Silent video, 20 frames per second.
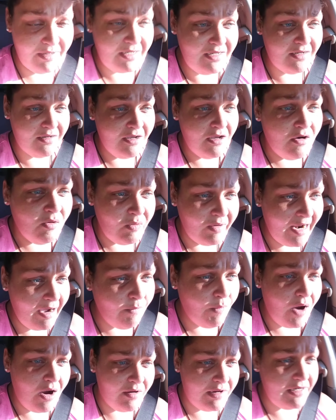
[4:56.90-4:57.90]
me when
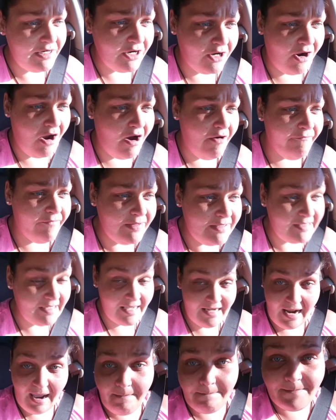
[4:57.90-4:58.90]
I walk in their office
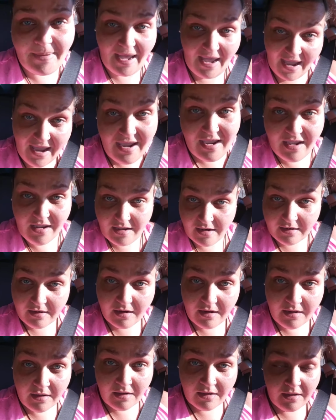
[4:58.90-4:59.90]
and I'm paying.
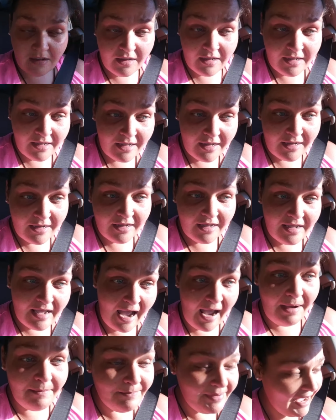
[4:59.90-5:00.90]

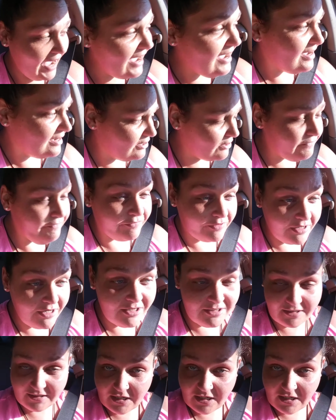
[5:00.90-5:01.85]
I'm paying you for your